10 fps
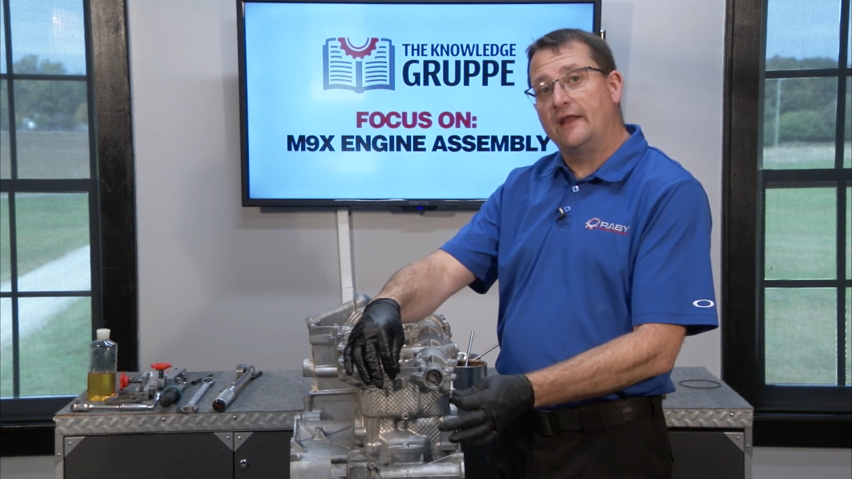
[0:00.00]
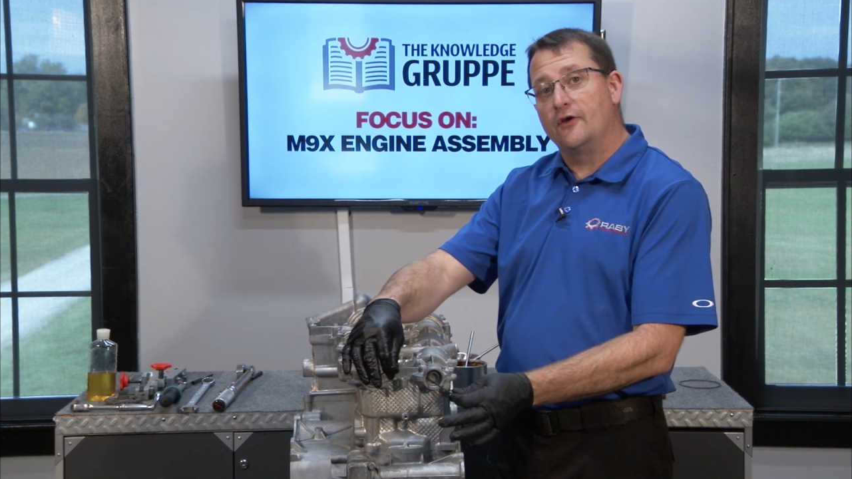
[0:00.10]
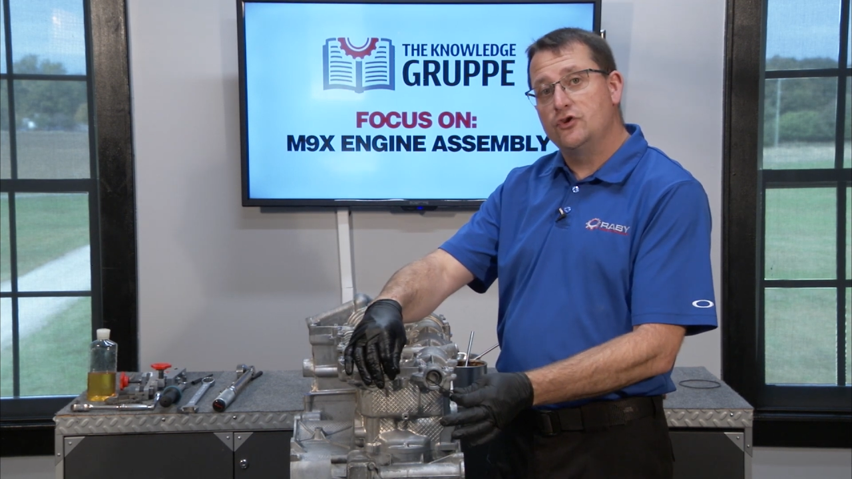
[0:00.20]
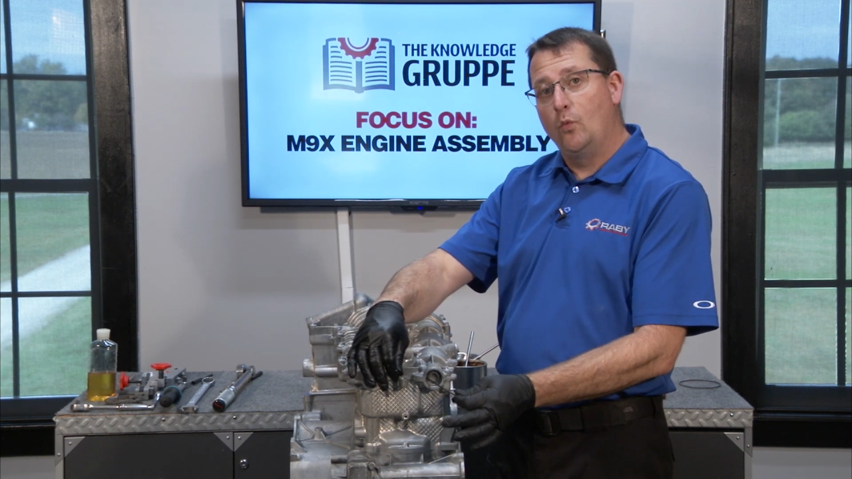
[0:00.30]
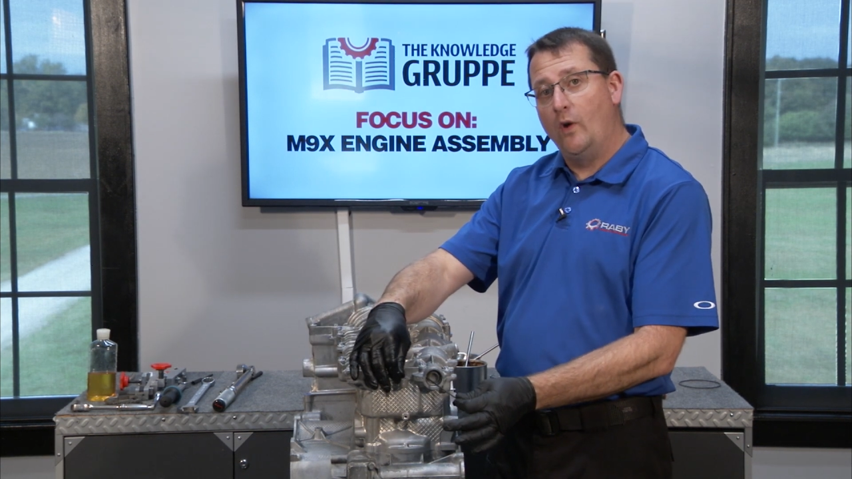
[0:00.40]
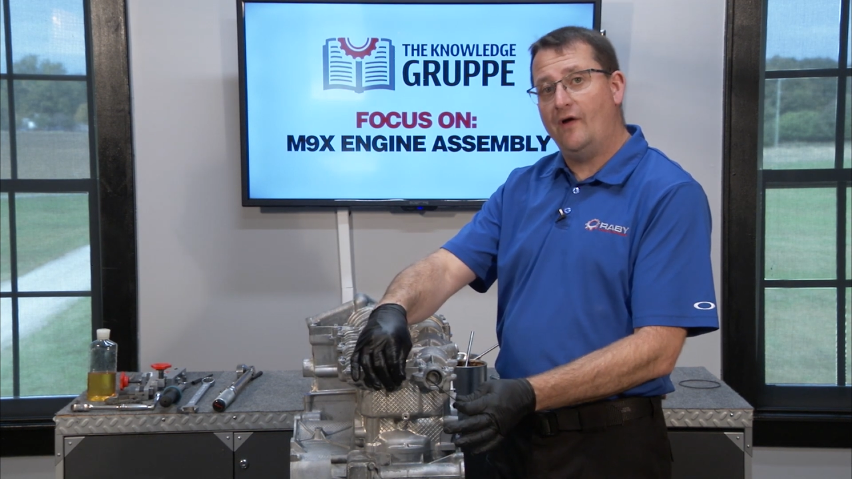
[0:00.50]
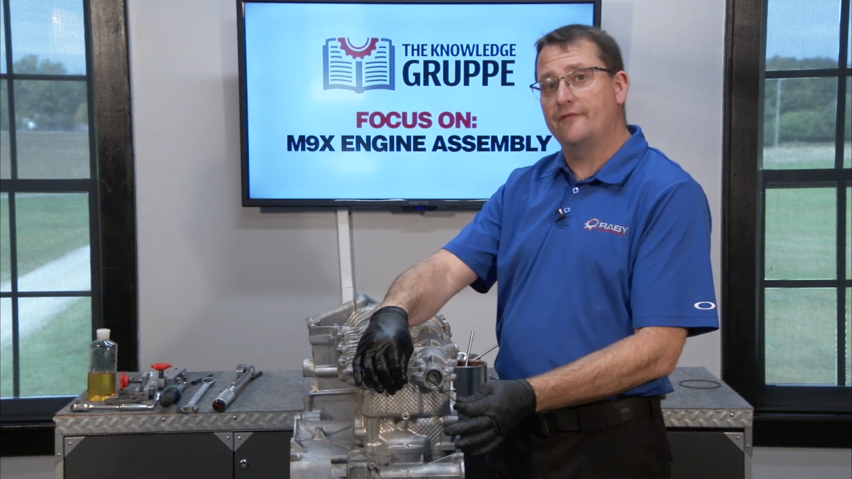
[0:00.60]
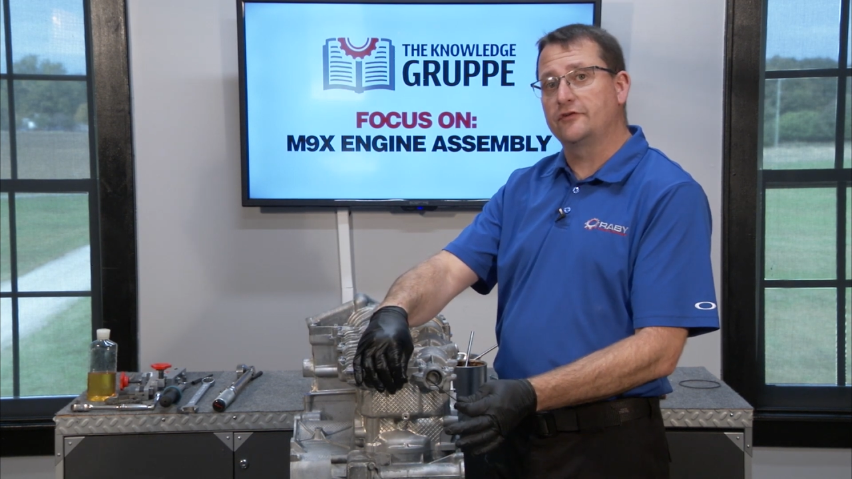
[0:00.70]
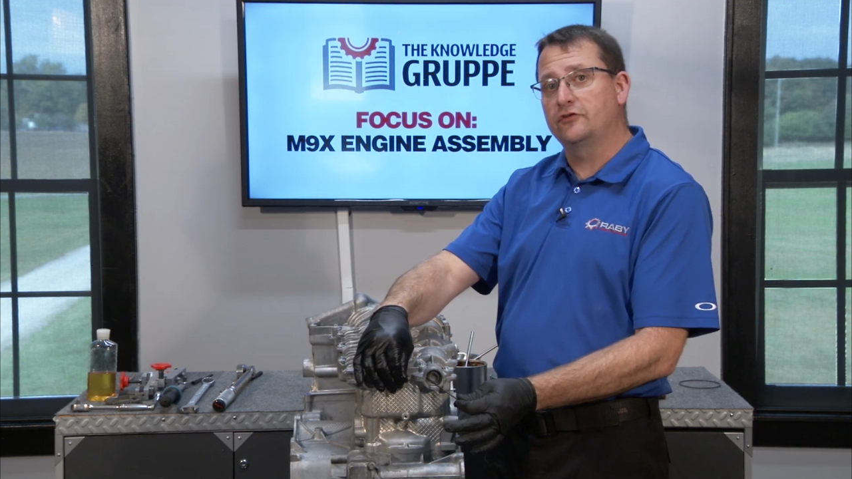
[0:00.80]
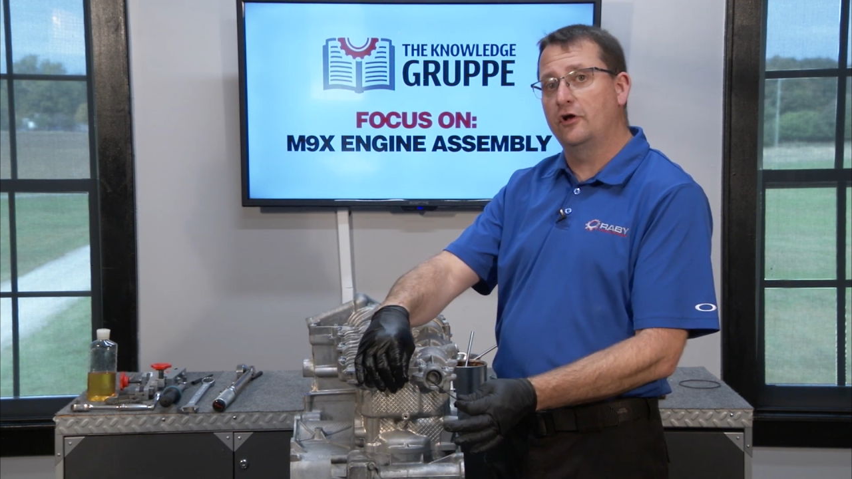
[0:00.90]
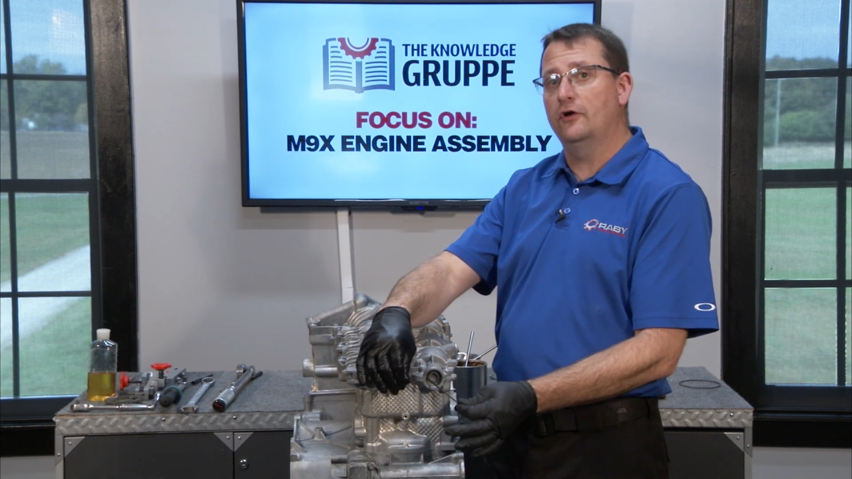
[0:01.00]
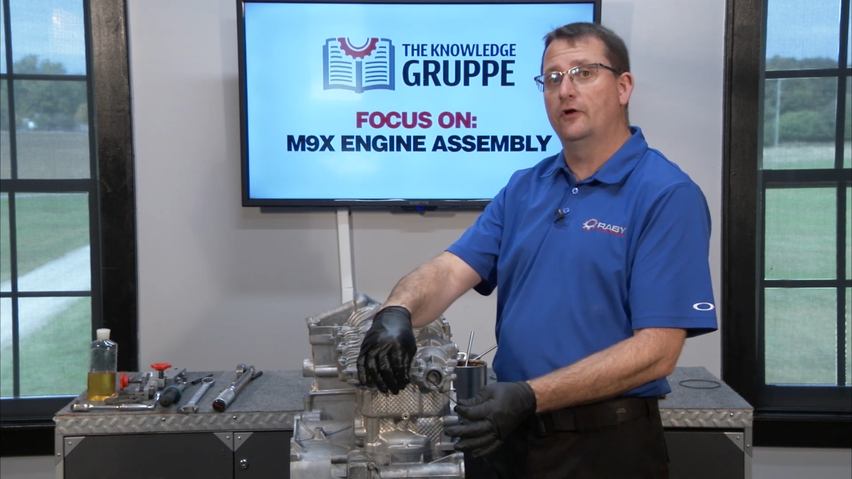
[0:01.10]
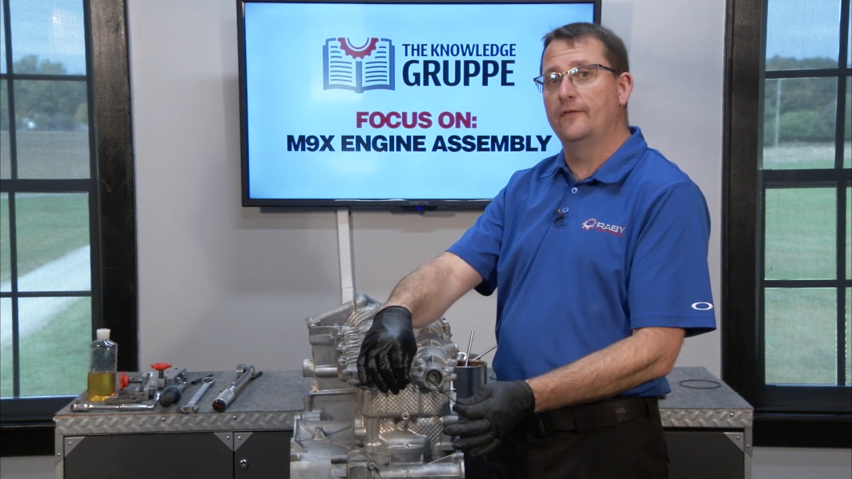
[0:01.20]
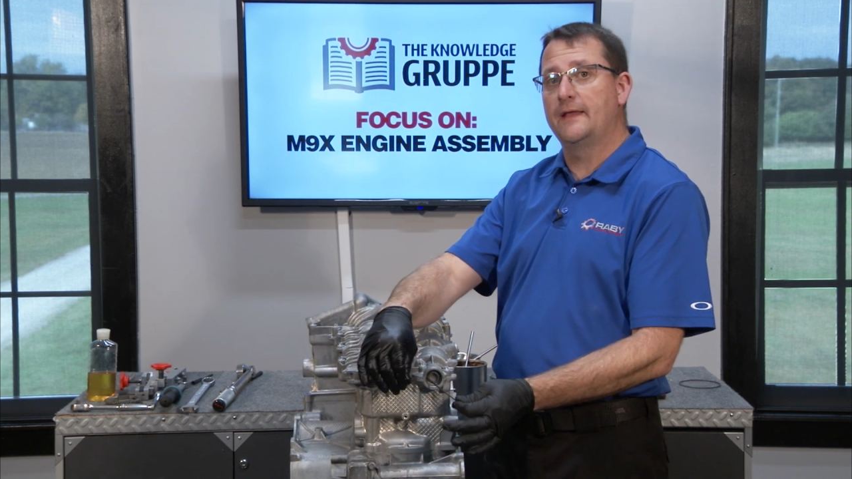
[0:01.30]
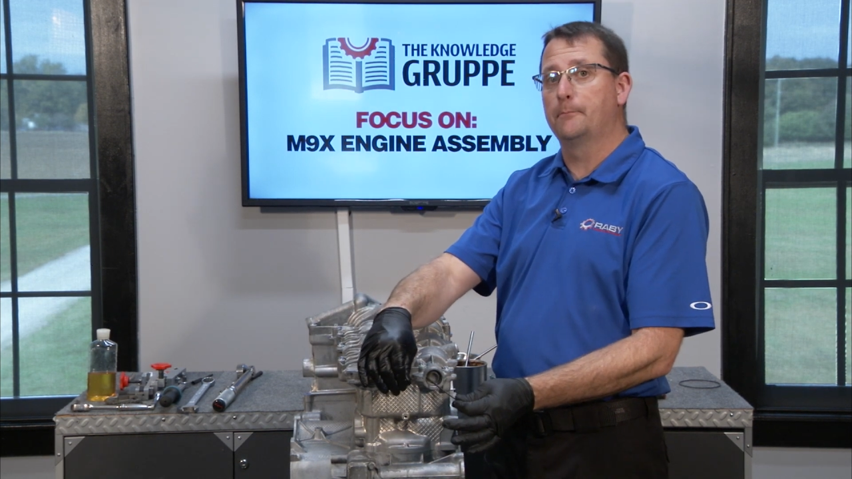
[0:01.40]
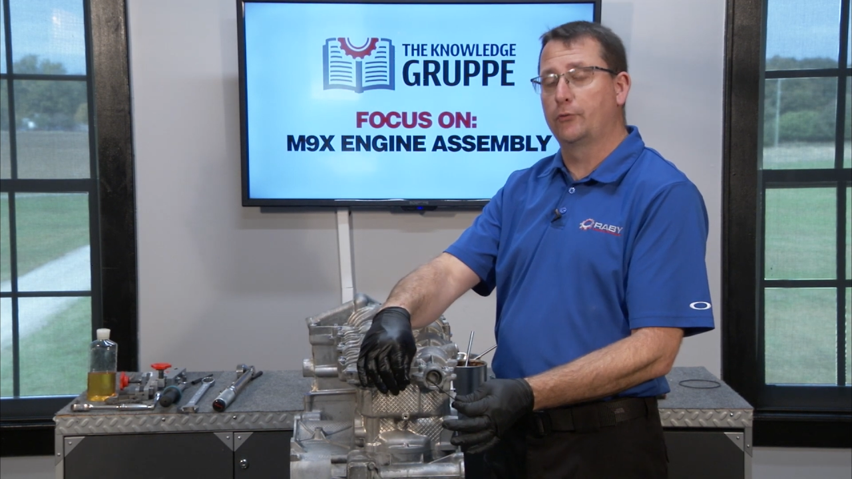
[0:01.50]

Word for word: Now, you will have to tug on them